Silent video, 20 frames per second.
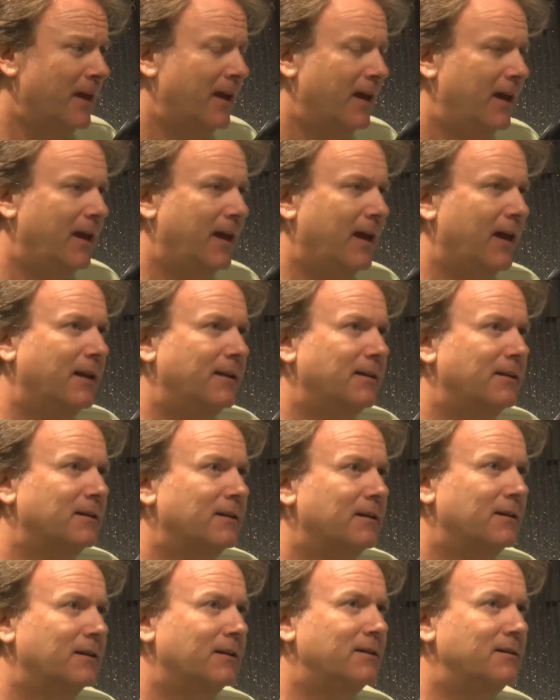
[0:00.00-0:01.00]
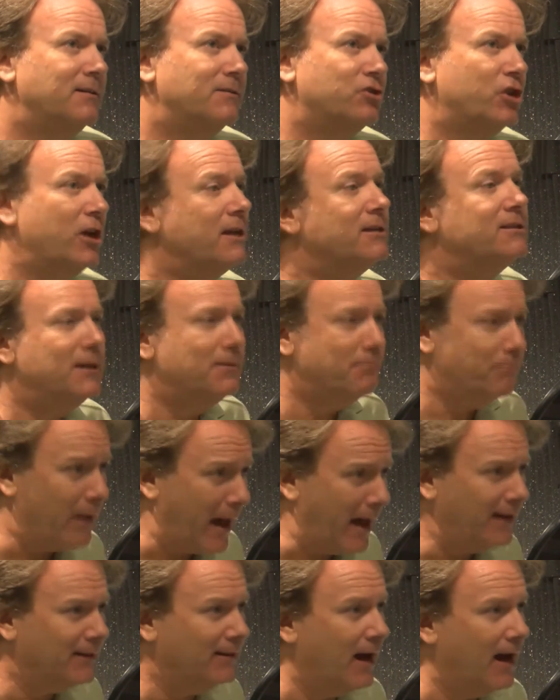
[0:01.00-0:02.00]
and chasing
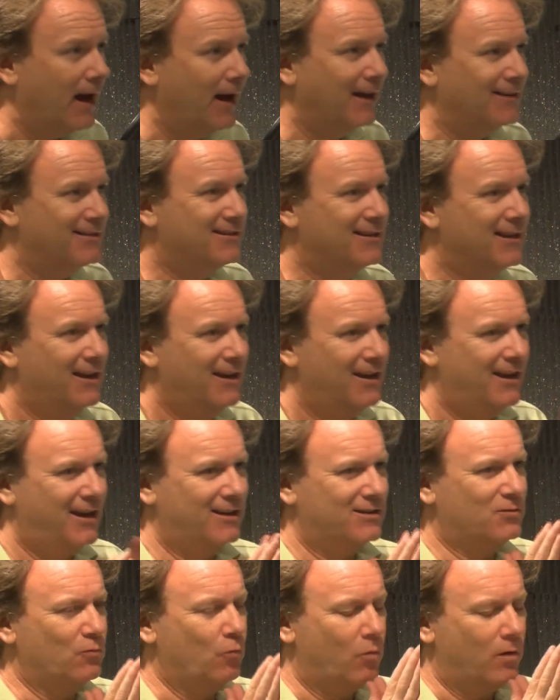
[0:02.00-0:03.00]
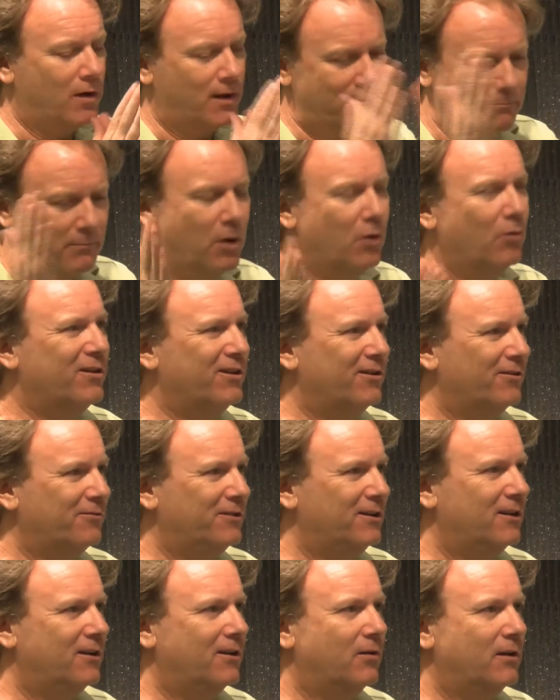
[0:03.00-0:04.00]
bad guys has one motive.
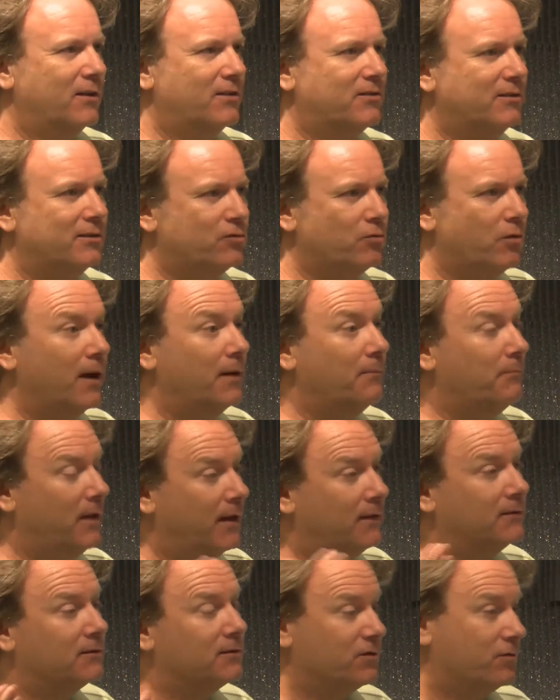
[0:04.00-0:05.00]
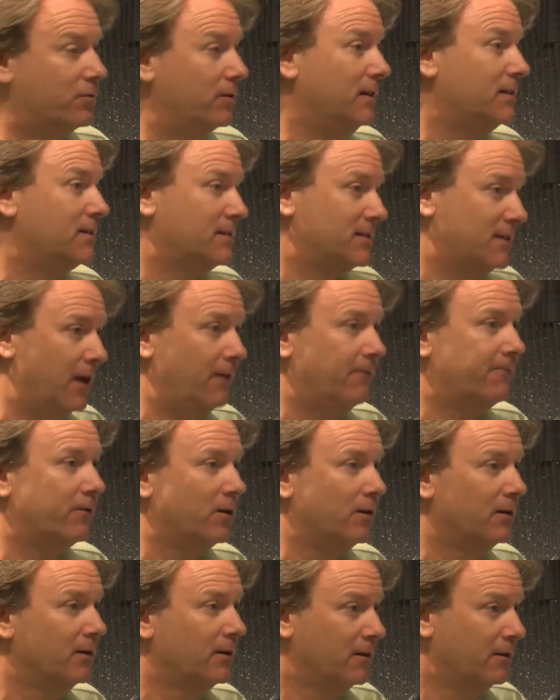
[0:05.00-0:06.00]
It's to try and make the streets
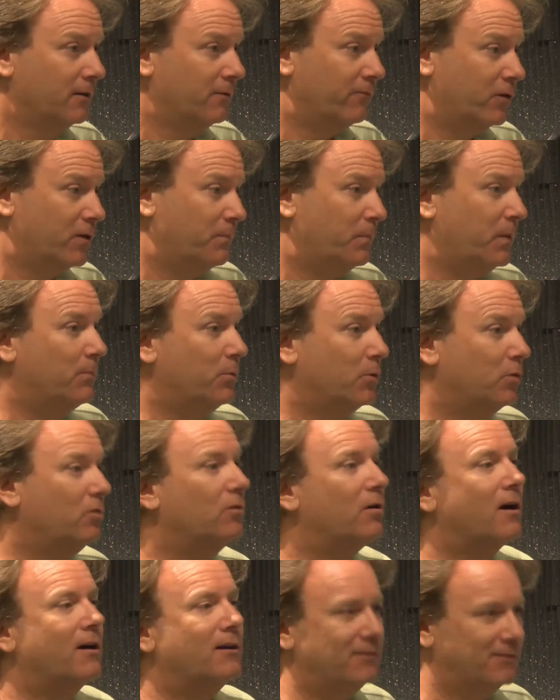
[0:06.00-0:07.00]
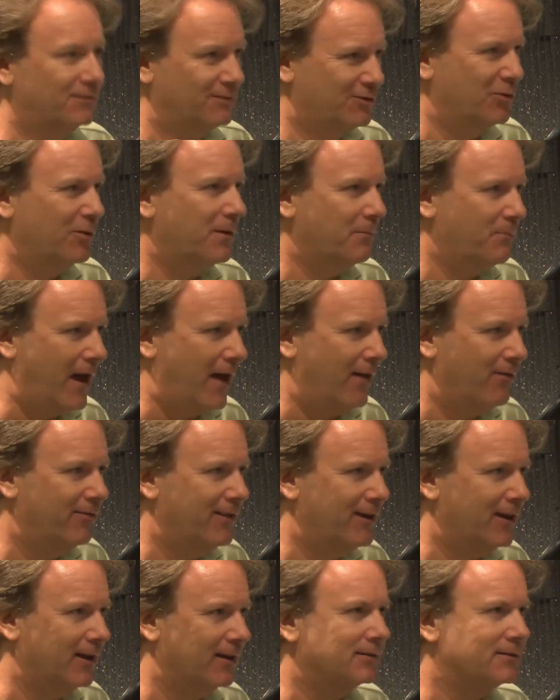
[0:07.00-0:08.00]
safer for the people who aren't doing bad
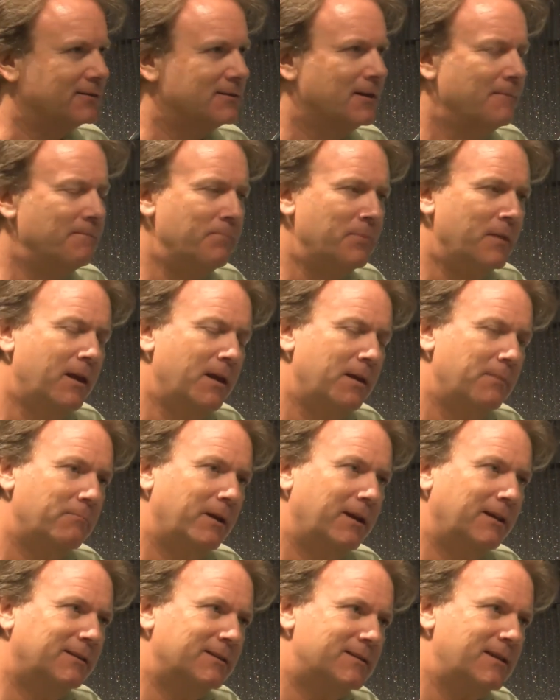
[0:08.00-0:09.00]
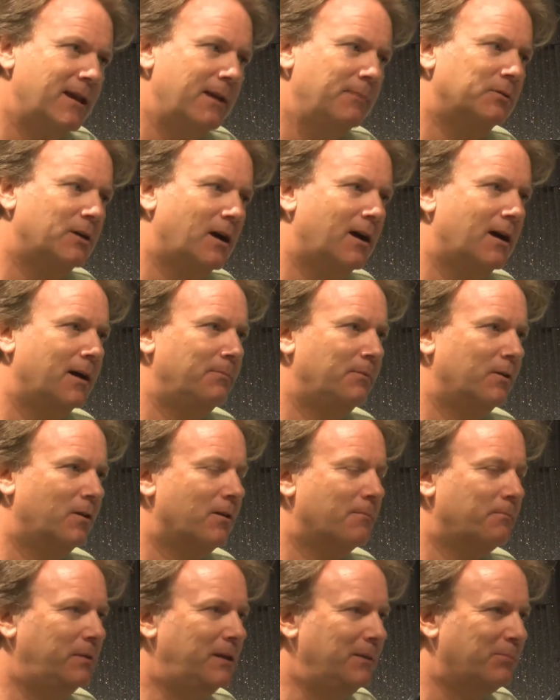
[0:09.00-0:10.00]
things. But at the same time, there
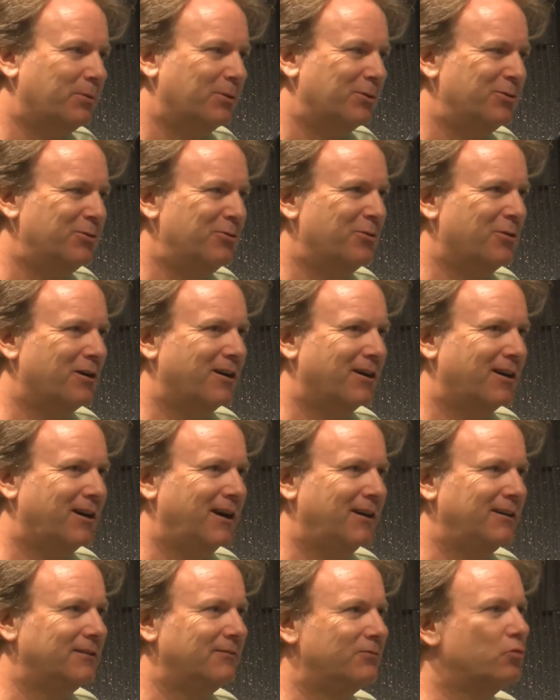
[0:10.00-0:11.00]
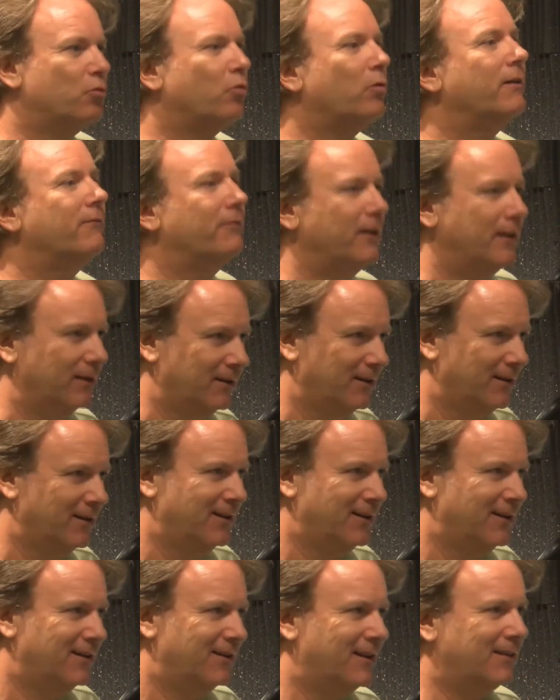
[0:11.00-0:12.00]
are people who are kind of driven.
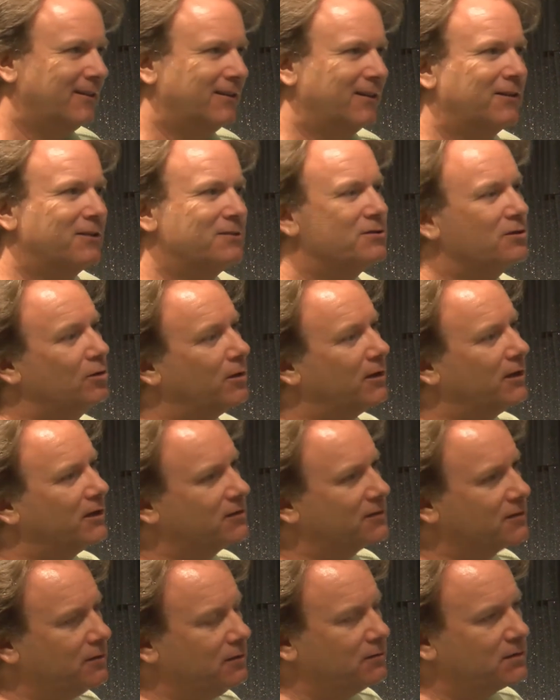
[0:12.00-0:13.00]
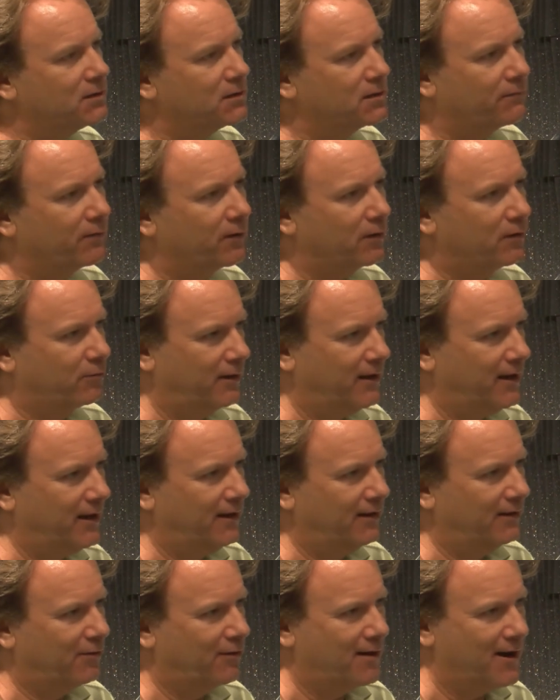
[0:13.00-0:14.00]
Not that there's good excuses for
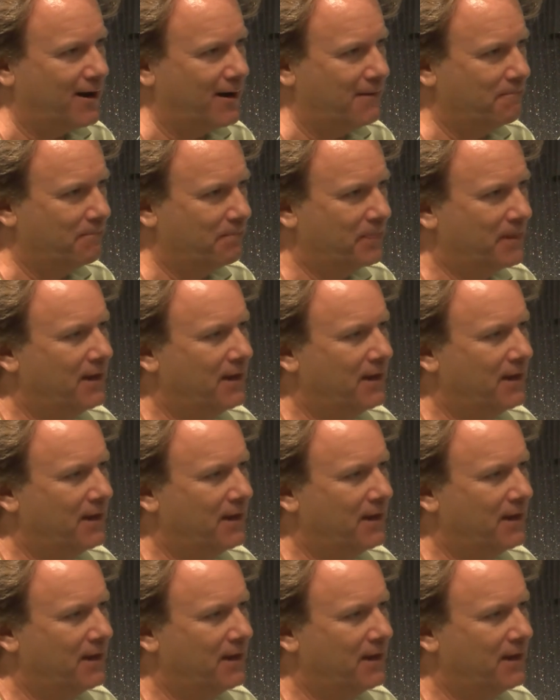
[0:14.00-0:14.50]
creating crime,